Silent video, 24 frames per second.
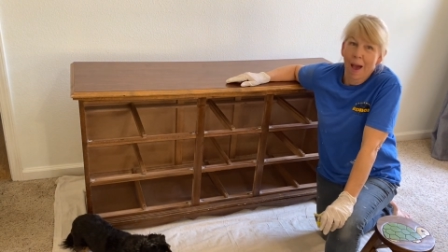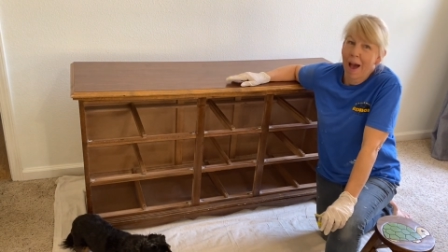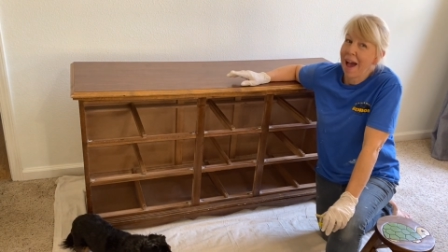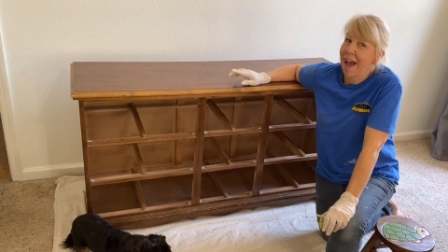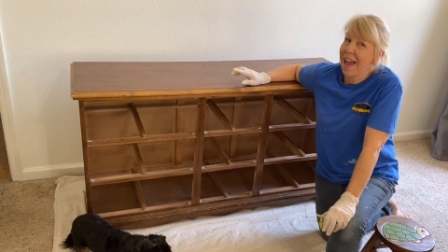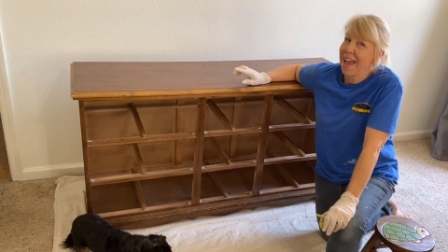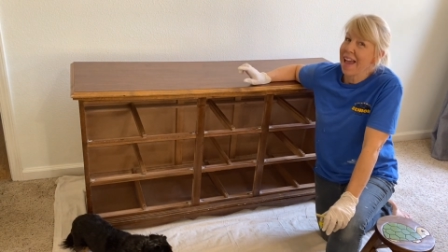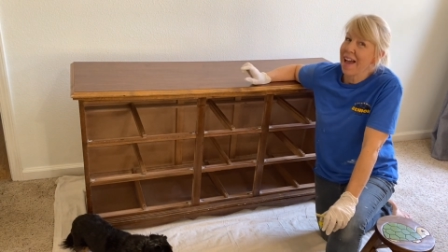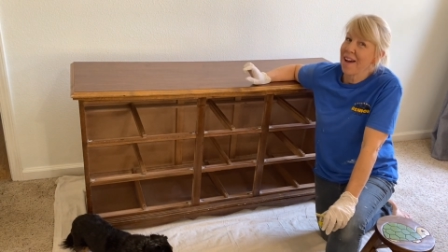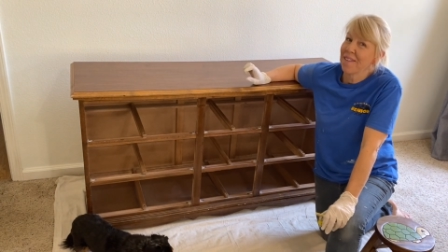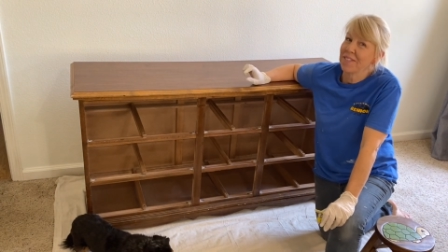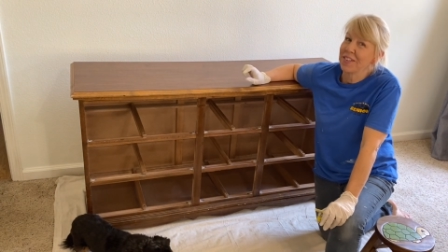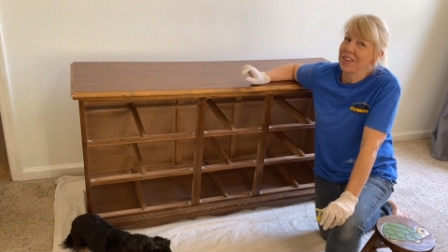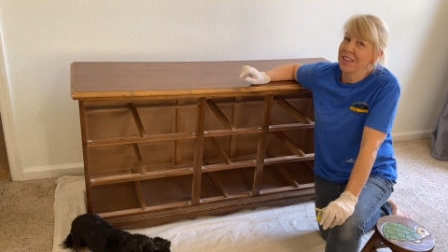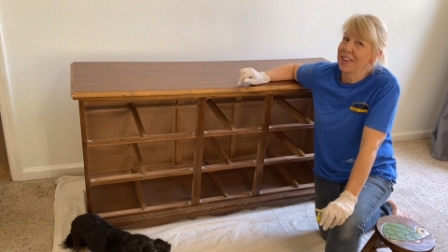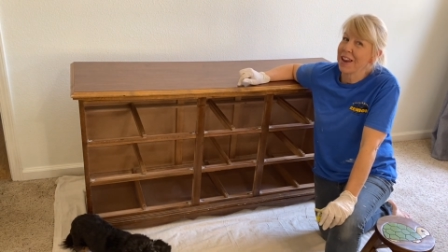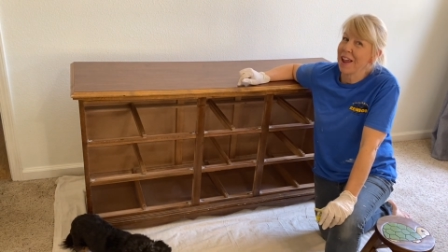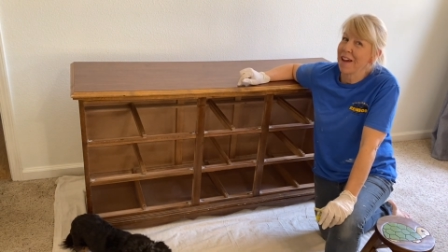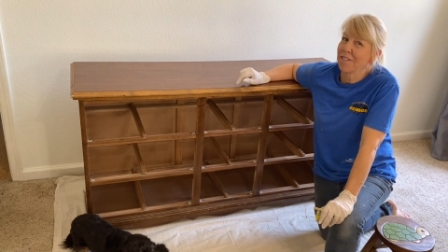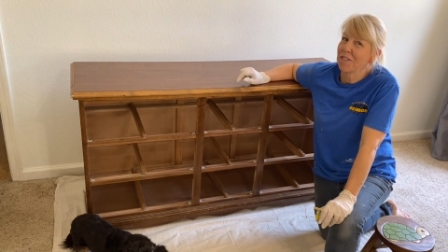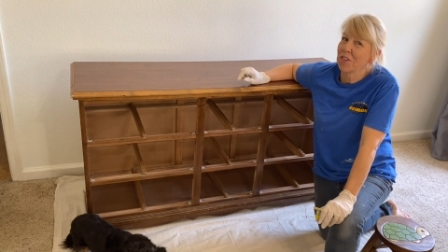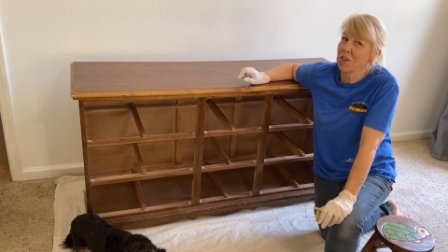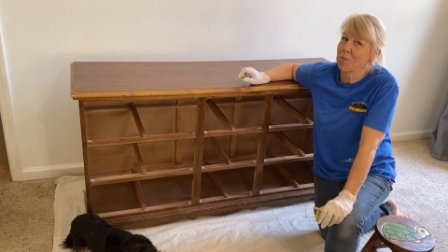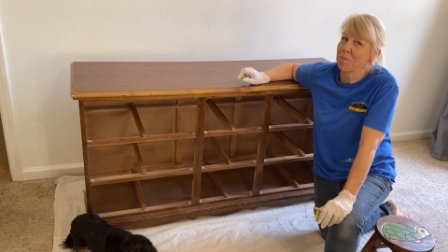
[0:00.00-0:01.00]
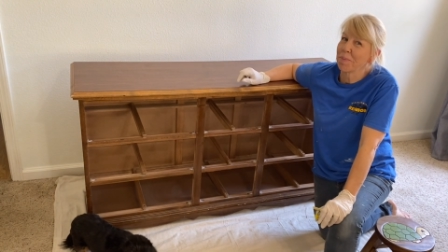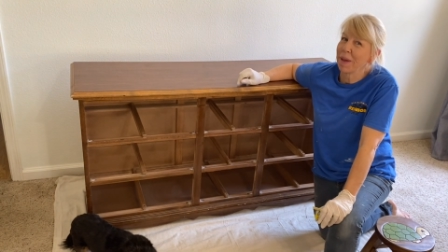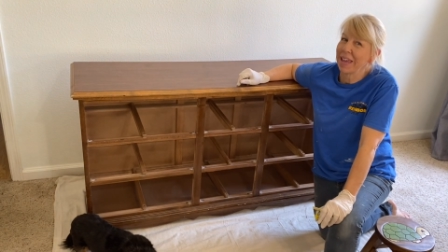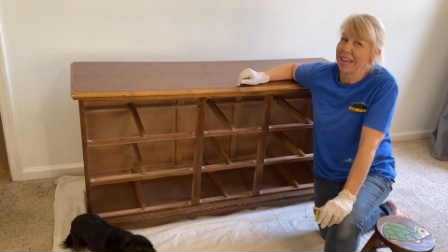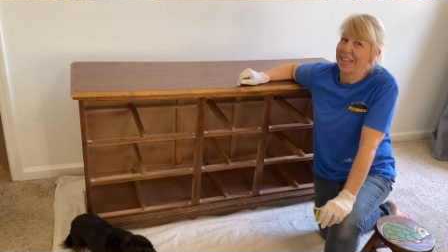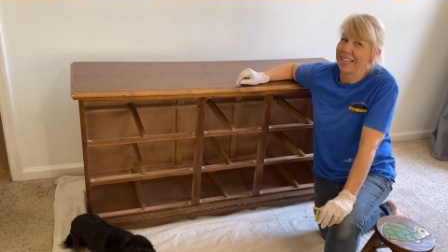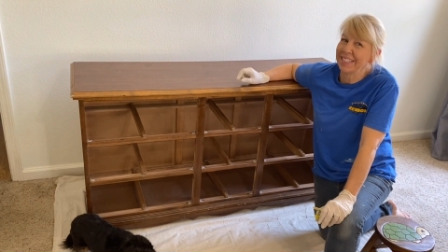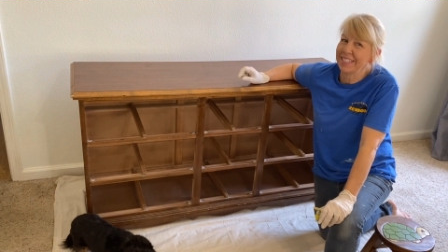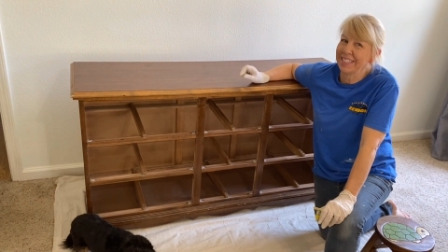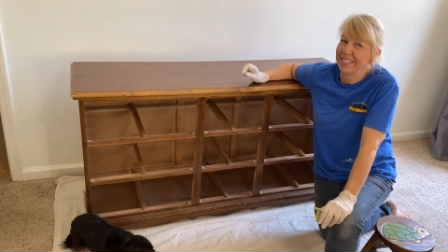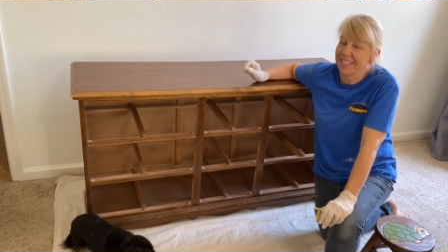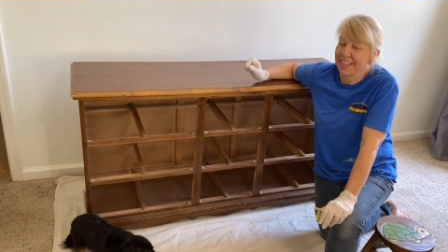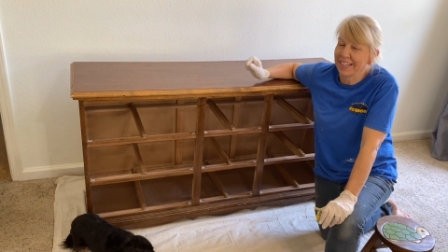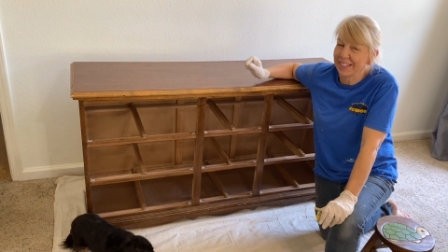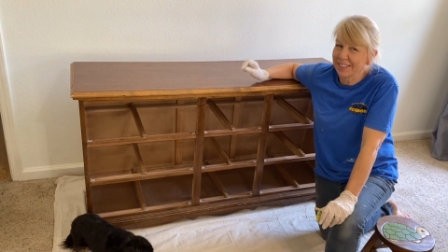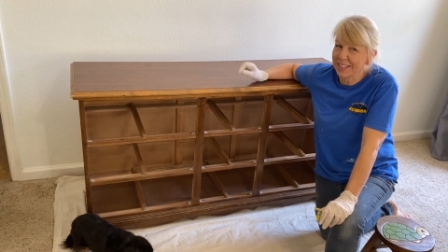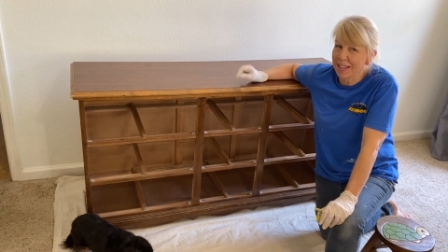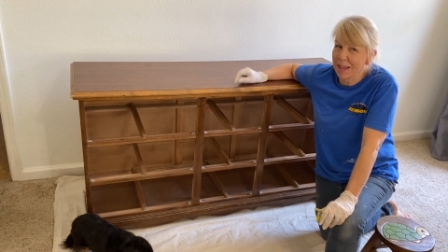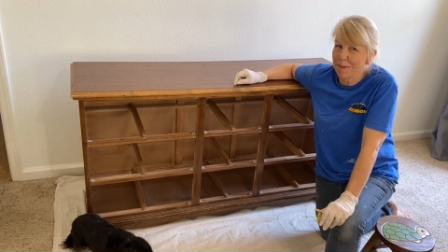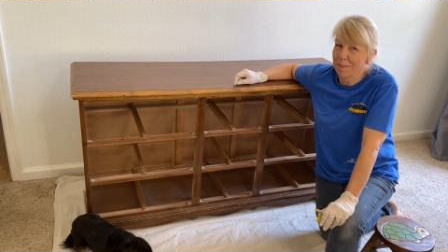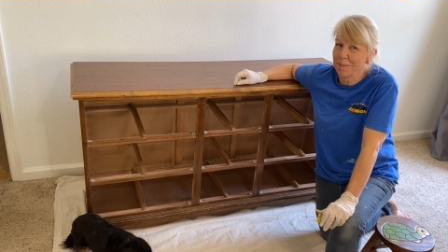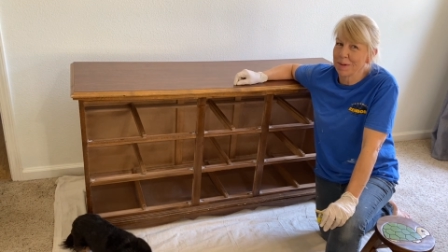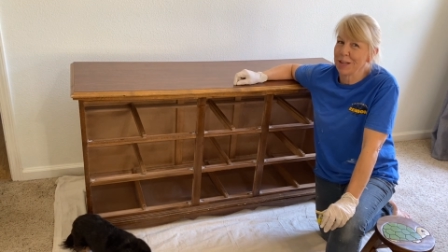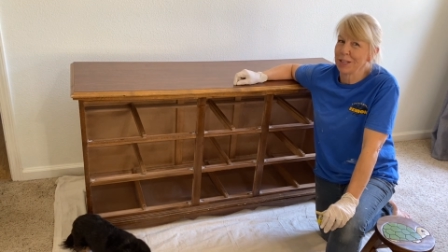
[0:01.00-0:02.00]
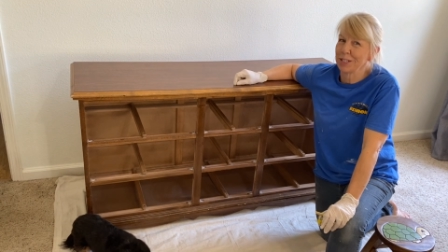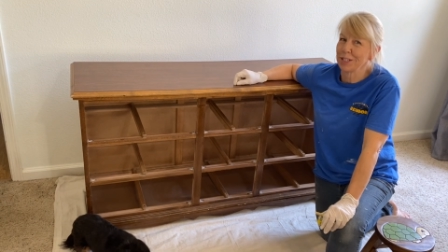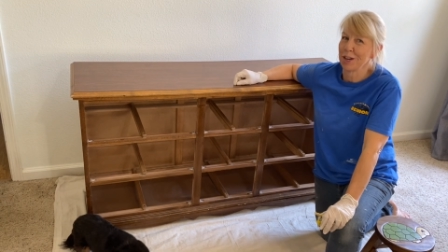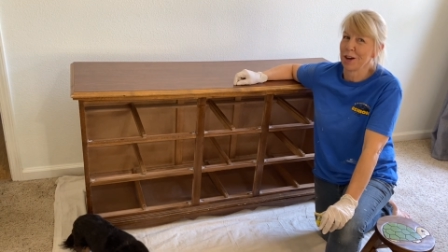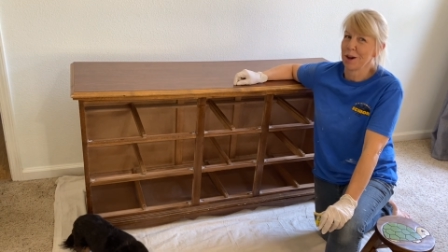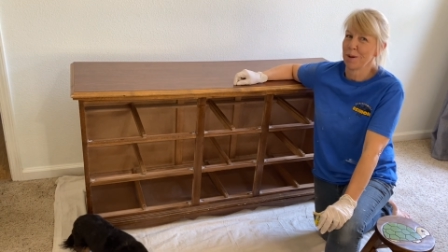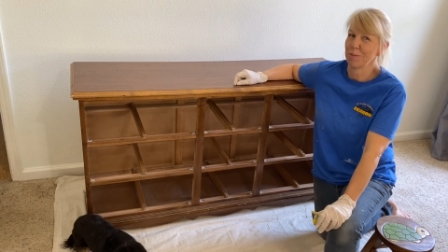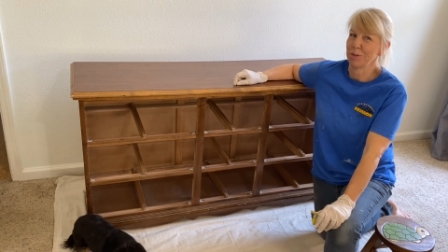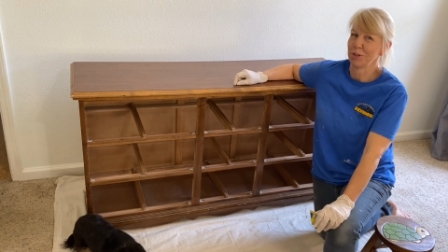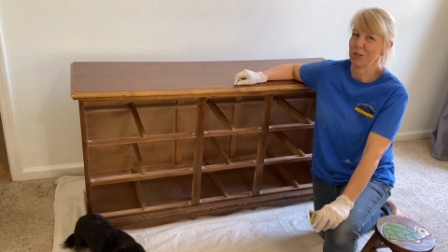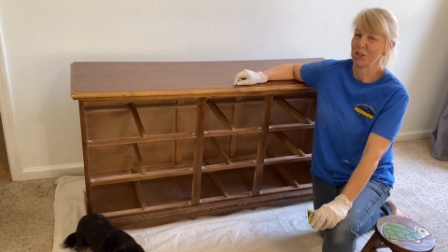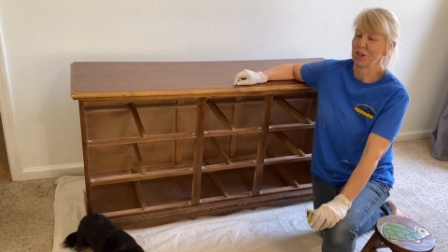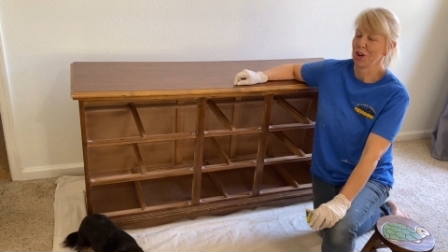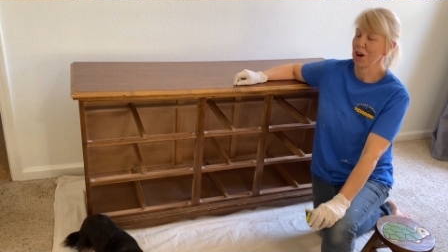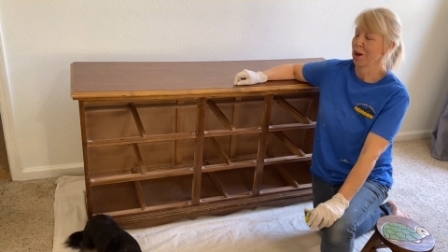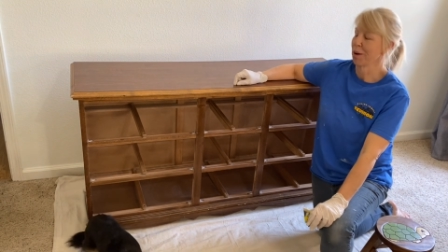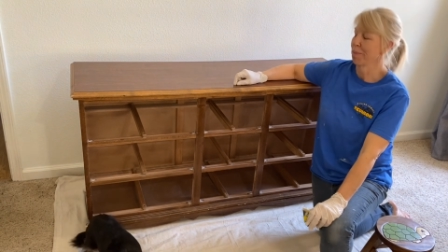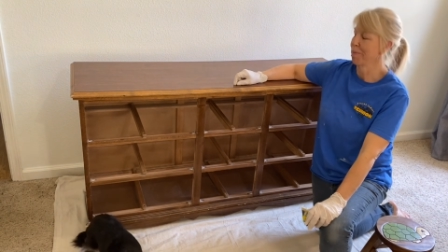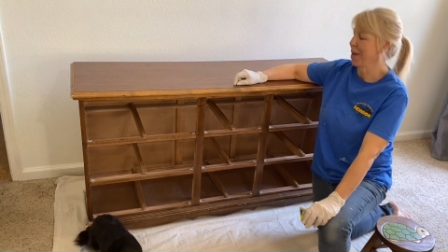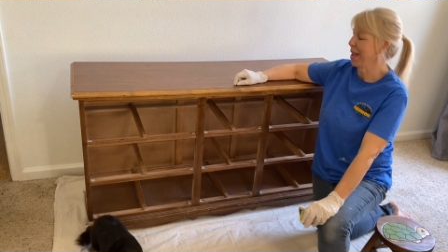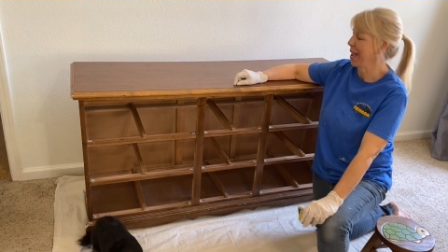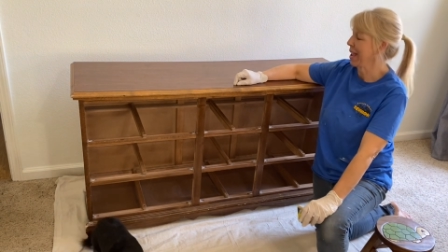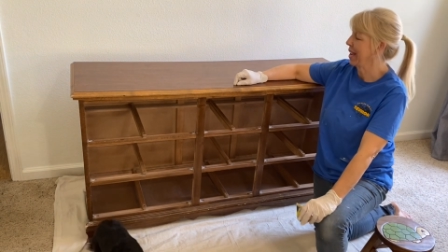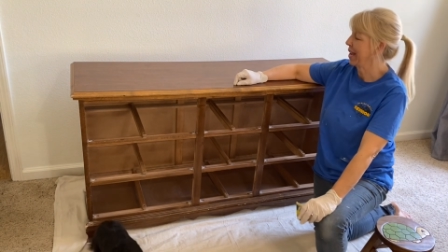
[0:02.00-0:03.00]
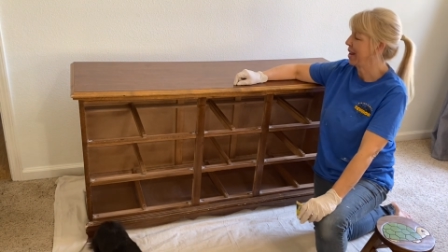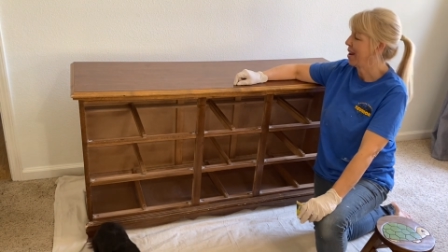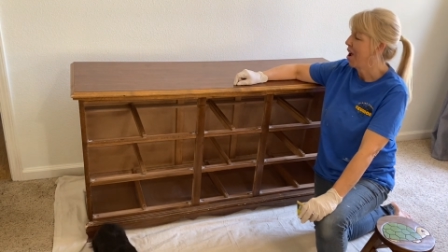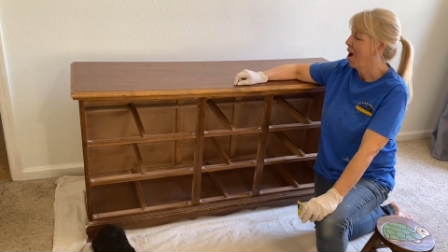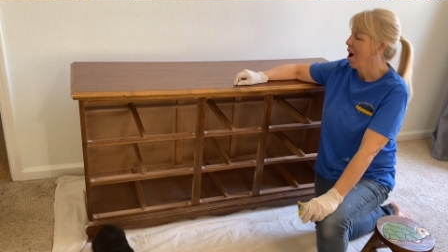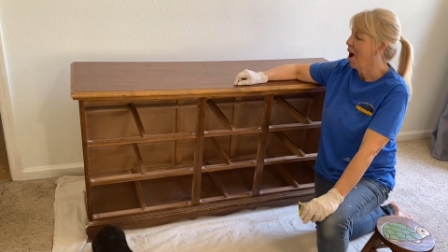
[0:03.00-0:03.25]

I have never painted a laminate top with chalk paint.